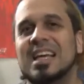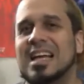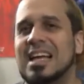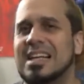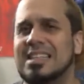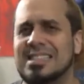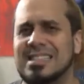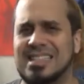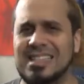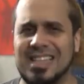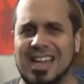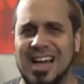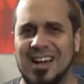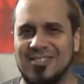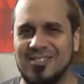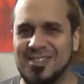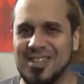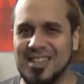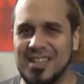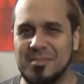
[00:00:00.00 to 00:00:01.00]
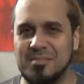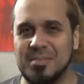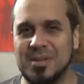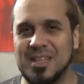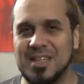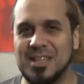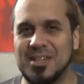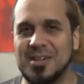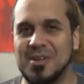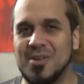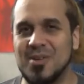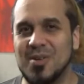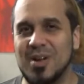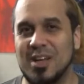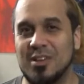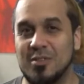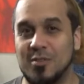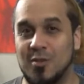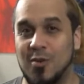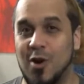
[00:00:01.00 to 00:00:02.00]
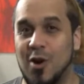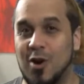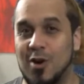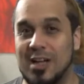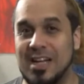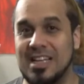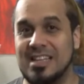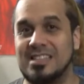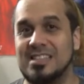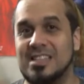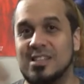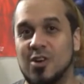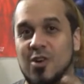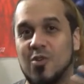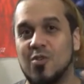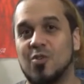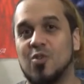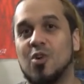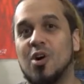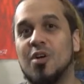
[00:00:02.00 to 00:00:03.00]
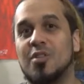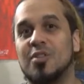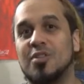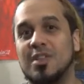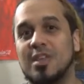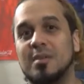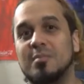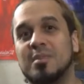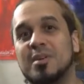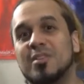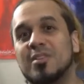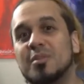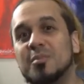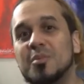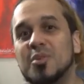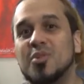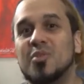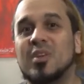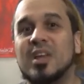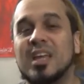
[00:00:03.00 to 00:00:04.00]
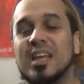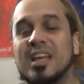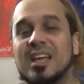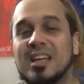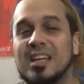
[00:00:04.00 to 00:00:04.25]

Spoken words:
it's not really political as far as the overall theme of the movie.